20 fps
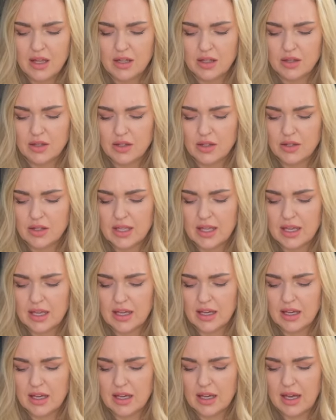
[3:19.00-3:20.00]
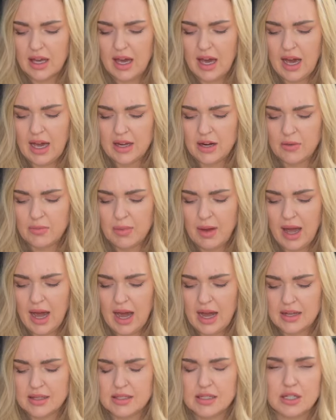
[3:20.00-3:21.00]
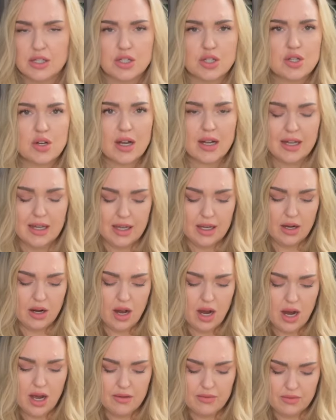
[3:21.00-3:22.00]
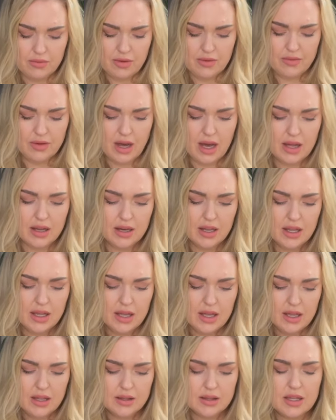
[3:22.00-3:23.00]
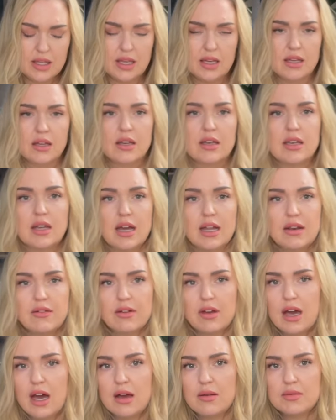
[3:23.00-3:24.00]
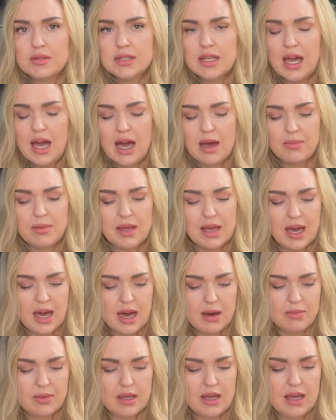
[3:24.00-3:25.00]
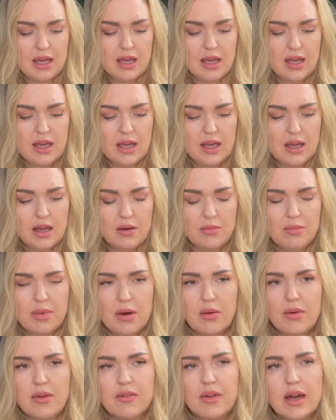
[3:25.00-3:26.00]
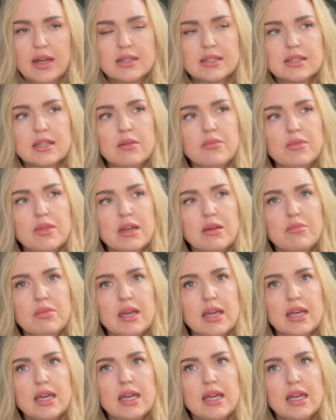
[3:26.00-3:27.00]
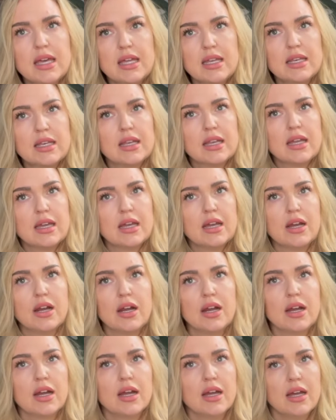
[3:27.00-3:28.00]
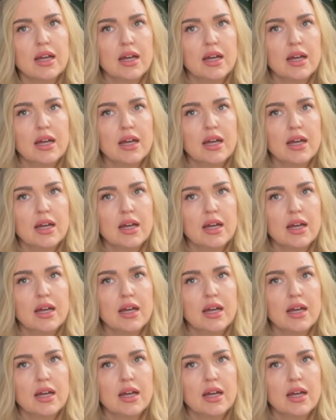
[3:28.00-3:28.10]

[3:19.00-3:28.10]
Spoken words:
looking at your past and shrugging it off. We've got the Nine of Cups, happy, happy, but we've got something being hidden here.